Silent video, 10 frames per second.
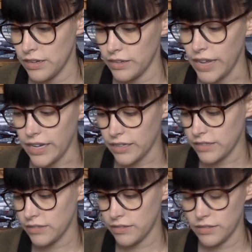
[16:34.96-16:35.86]
Like,
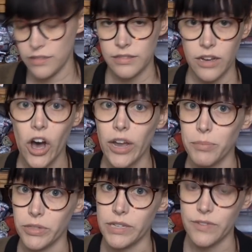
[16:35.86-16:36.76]

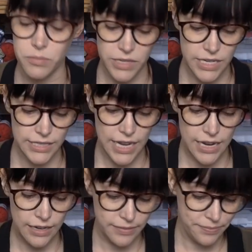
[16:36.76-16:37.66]
unbelievably
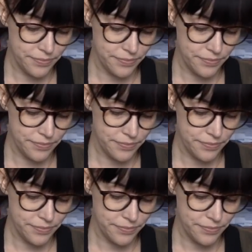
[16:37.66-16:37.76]
exciting.